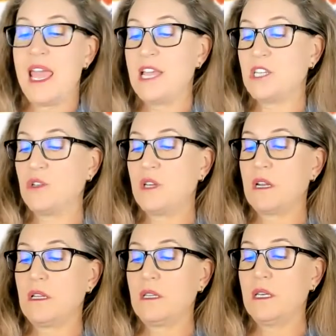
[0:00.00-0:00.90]
As you
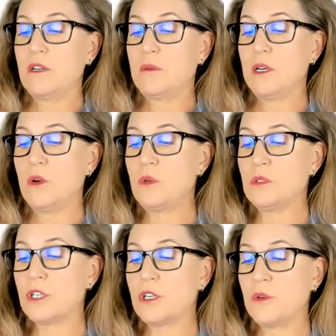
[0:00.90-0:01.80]
get a little bit
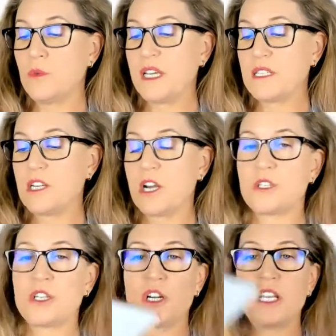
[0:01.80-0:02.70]
older, we could
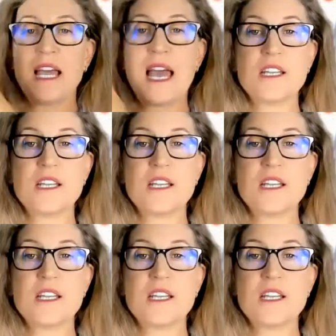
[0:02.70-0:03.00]
start turning that